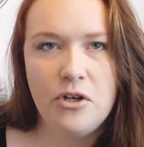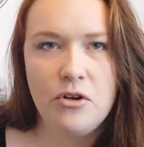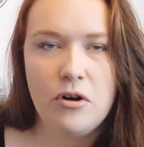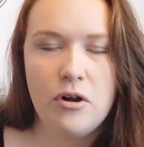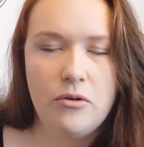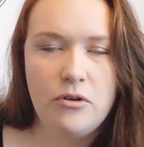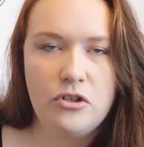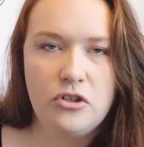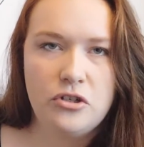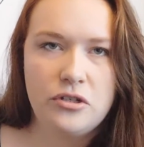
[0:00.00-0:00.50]
You're
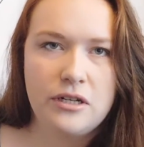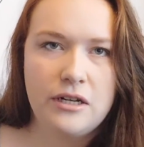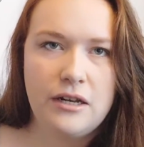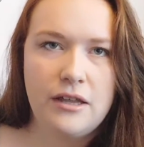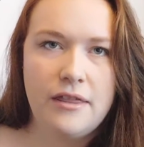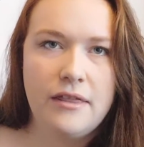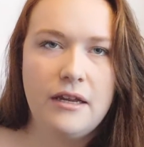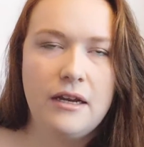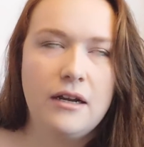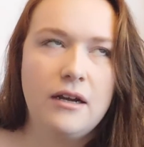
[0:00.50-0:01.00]
always just going
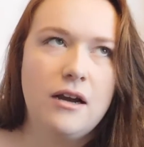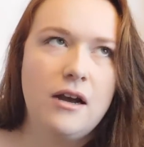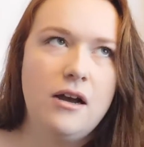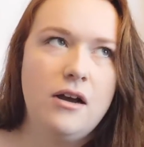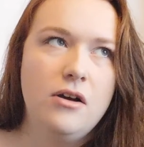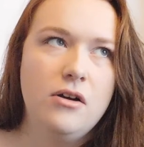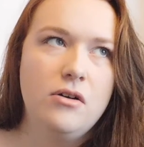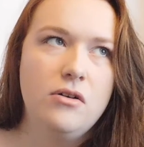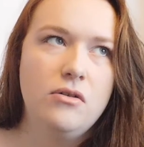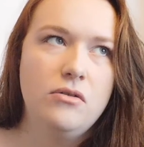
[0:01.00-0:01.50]
to think,
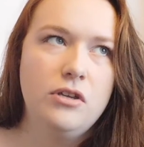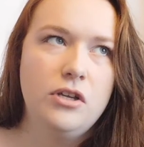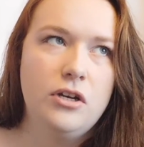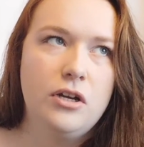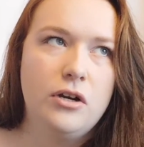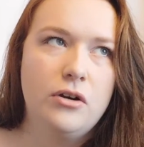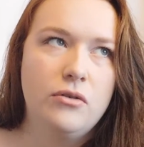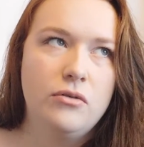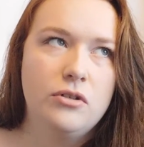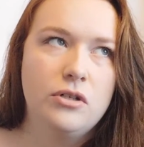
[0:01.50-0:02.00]

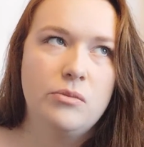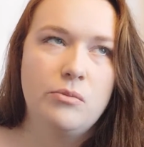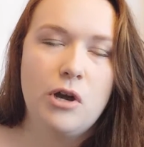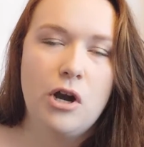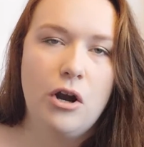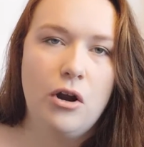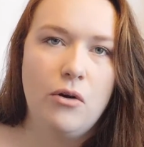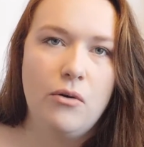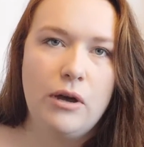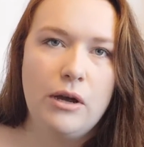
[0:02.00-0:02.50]
oh,
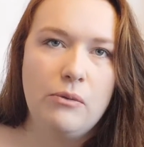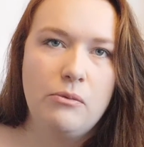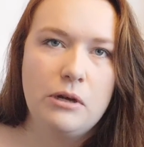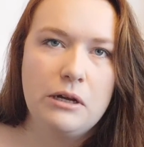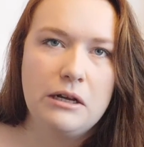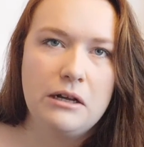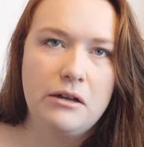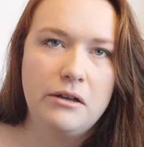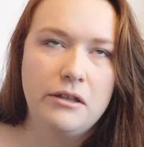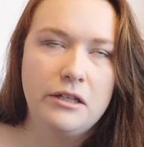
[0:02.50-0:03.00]
tomorrow I
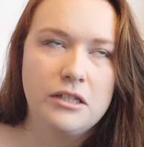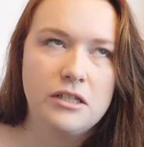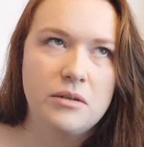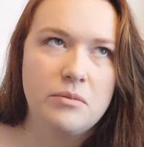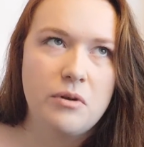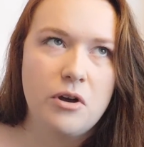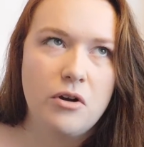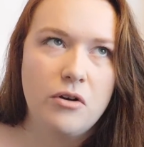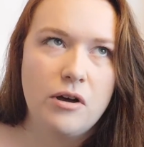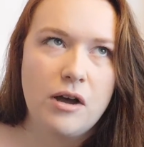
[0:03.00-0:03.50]
will, and then
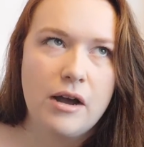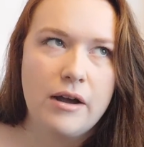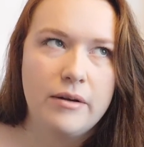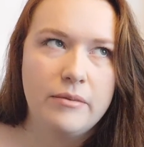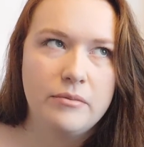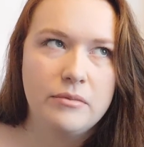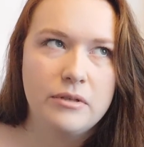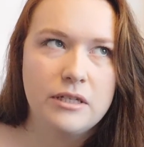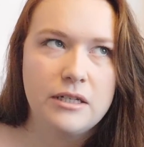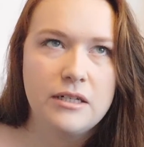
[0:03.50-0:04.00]
tomorrow
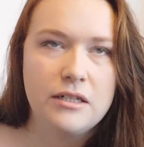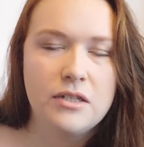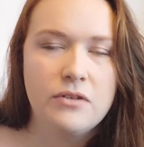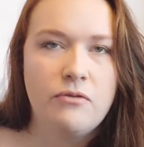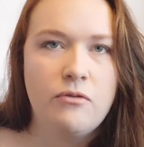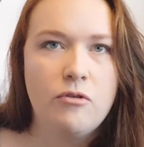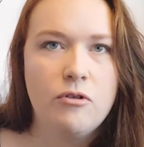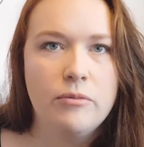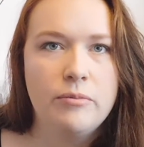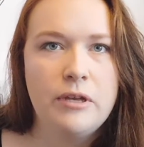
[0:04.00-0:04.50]
comes and it's
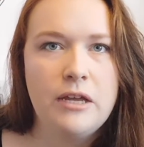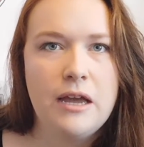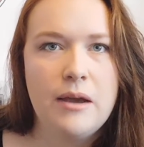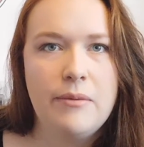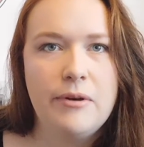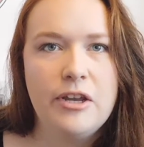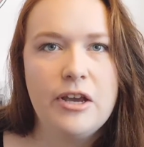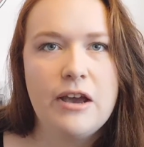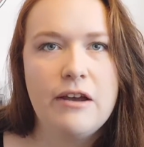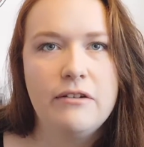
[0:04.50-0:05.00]
4
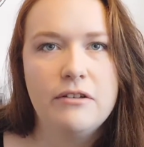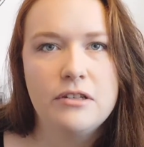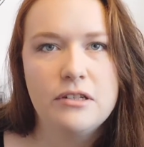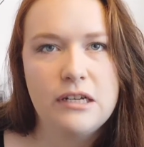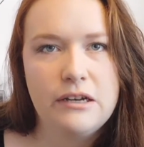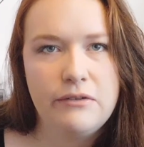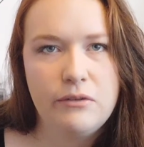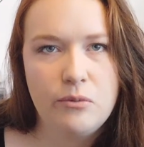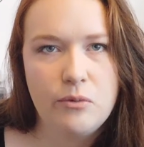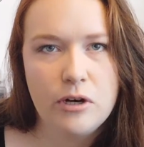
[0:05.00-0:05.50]
p.m. and you
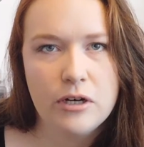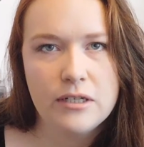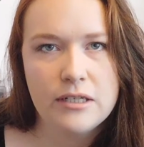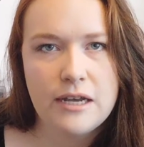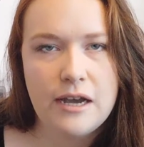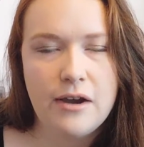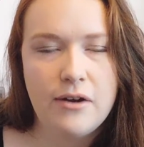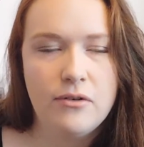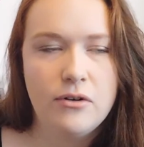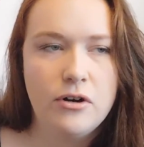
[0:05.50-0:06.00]
still haven't worked
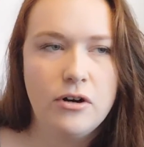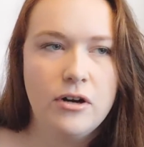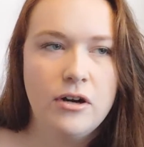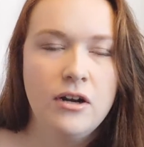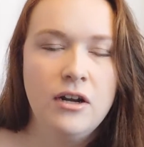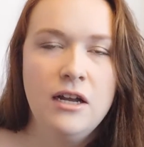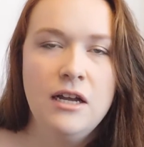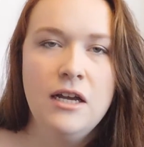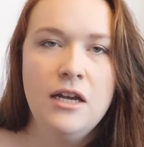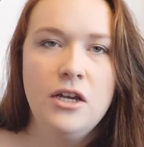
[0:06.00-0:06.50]
out,
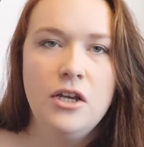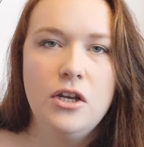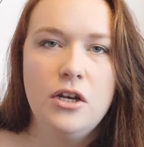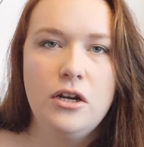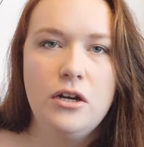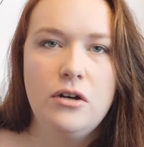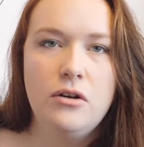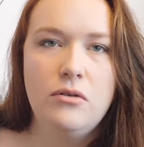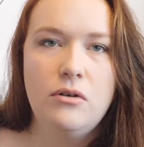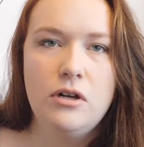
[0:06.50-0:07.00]
or,
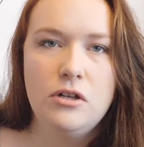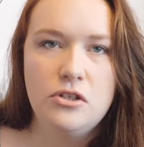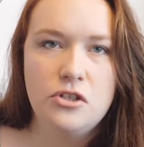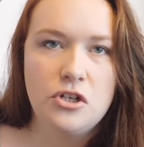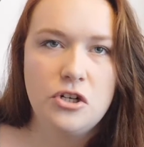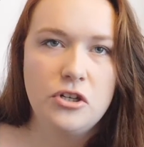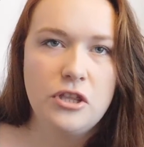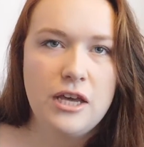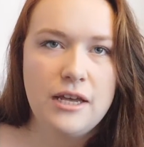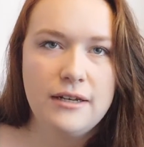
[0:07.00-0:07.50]
I'll
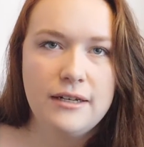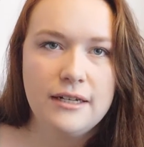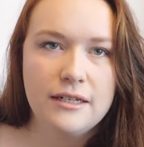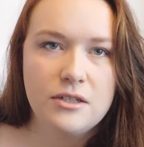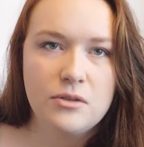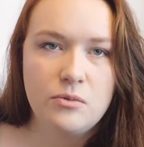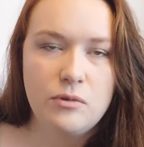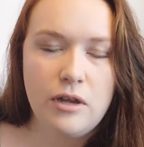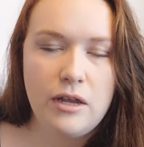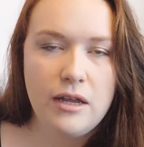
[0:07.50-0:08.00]
start that
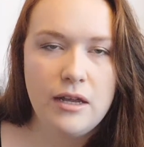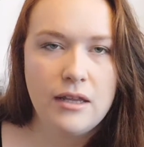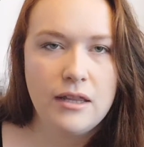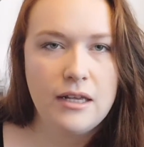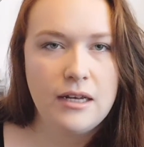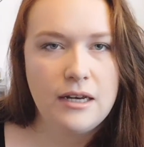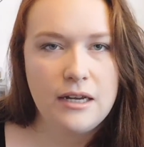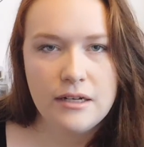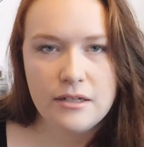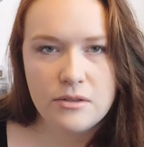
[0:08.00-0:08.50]
next week, and
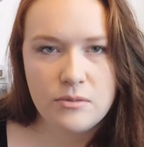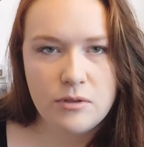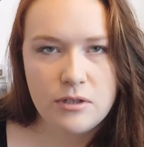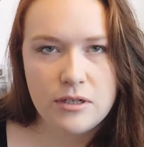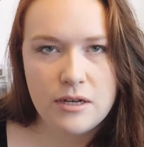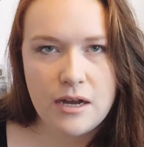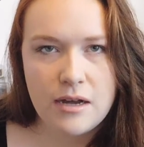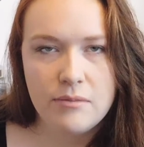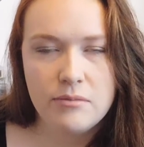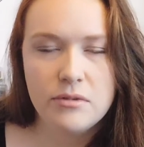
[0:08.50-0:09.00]
then next
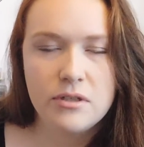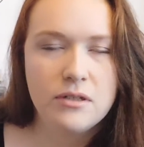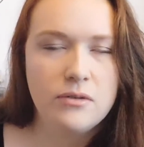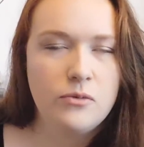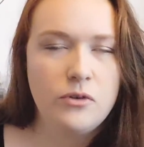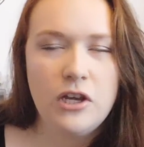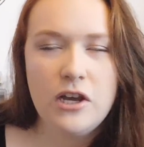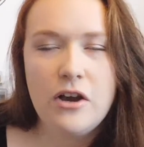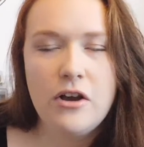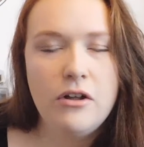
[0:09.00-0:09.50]
week comes.
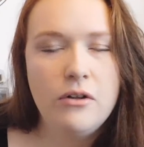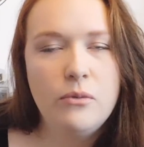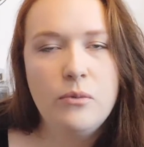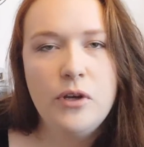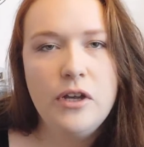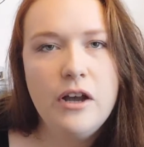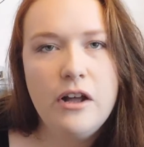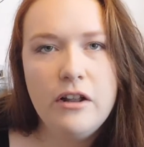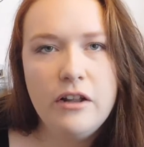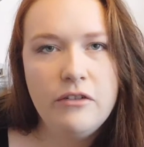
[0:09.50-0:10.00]
We
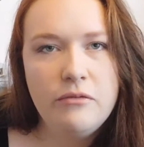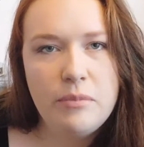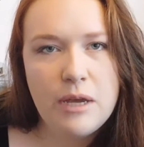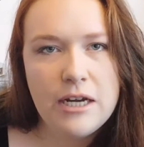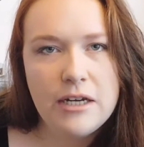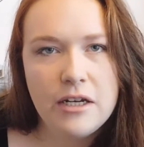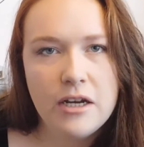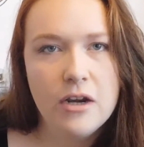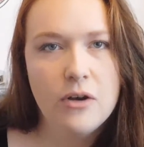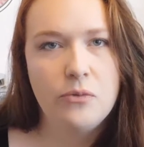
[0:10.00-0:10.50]
all have
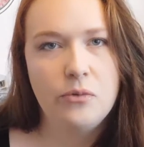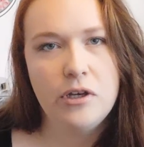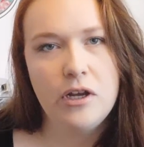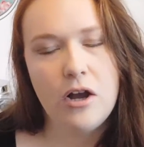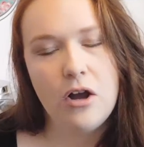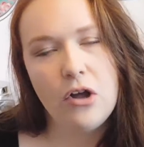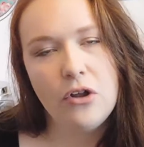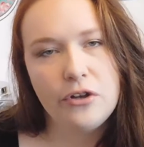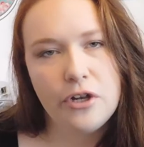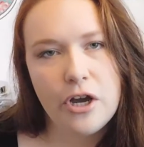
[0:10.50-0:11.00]
been here. We
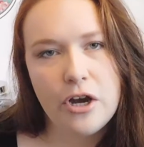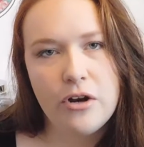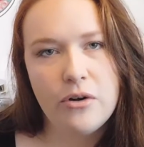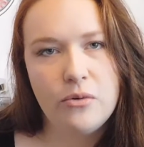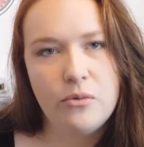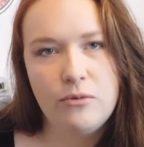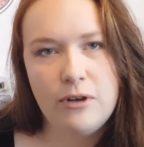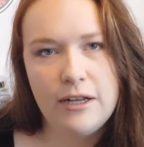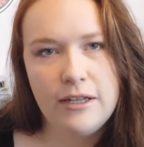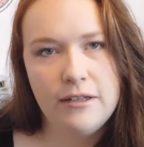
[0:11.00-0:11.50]
all know
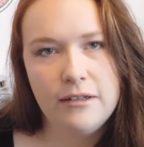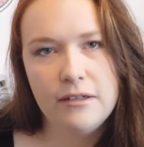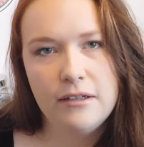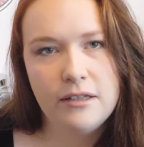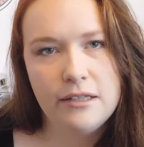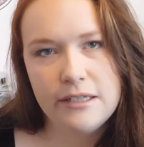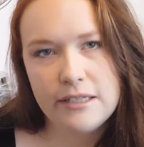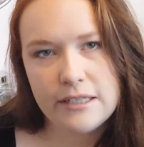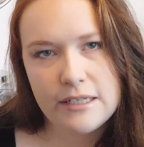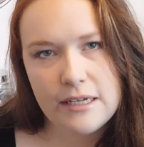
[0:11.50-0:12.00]
what
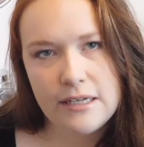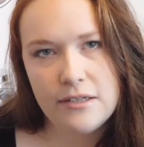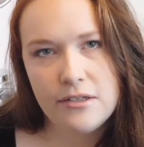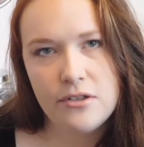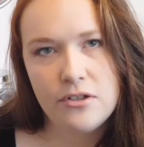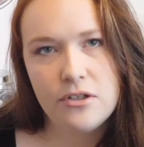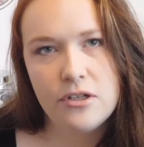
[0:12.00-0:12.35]
this is.